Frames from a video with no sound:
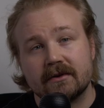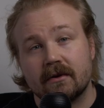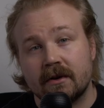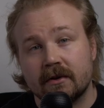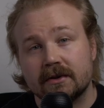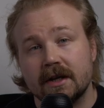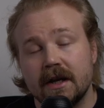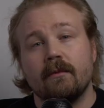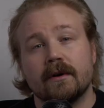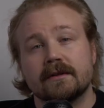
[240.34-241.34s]
or not
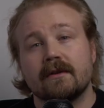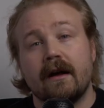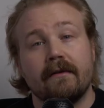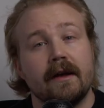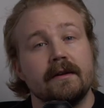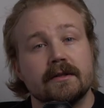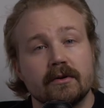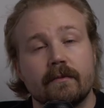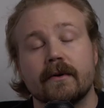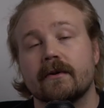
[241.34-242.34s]
and wants to have a
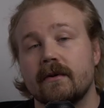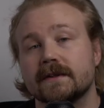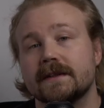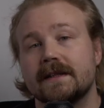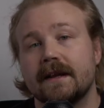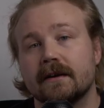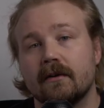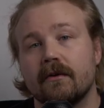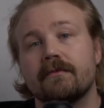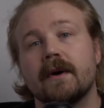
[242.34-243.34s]
super consistent
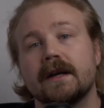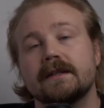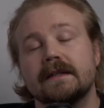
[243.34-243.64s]
cloth pad,